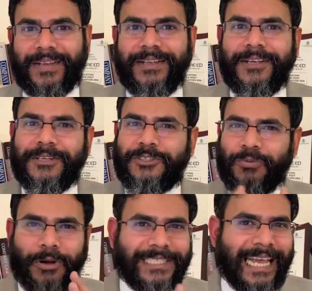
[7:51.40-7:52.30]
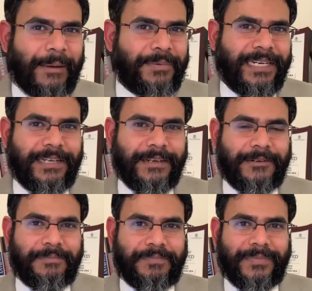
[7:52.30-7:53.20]
So what's happening here?
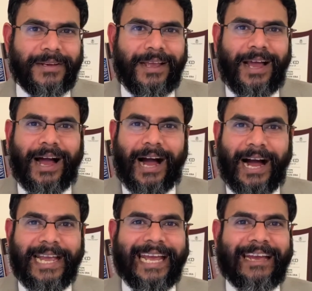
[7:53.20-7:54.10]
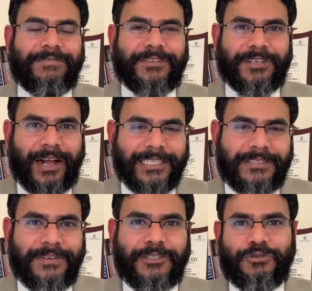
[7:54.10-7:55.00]
I have
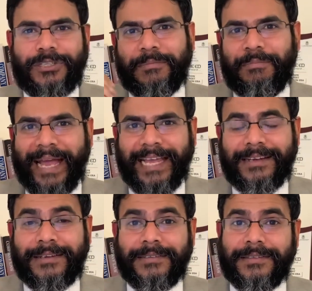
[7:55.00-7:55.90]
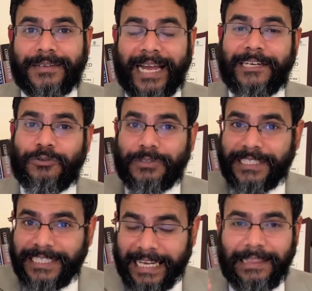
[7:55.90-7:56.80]
transferred to the bank the right to
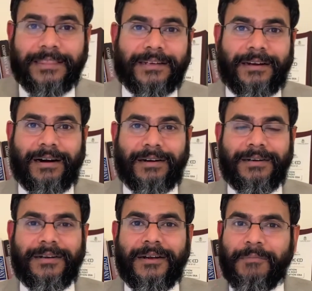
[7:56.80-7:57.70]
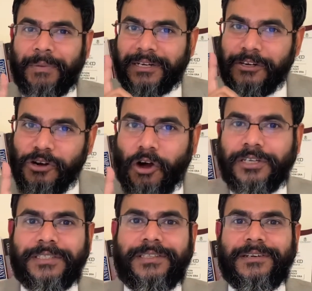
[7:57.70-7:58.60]
sell the car, but
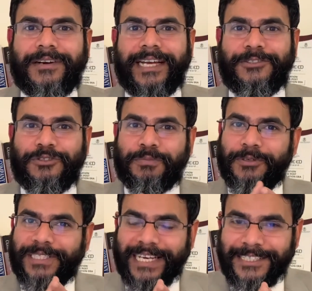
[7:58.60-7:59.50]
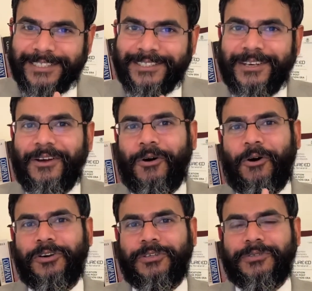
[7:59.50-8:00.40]
not the right to possess
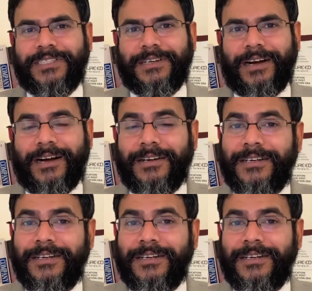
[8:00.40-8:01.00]
or use the car.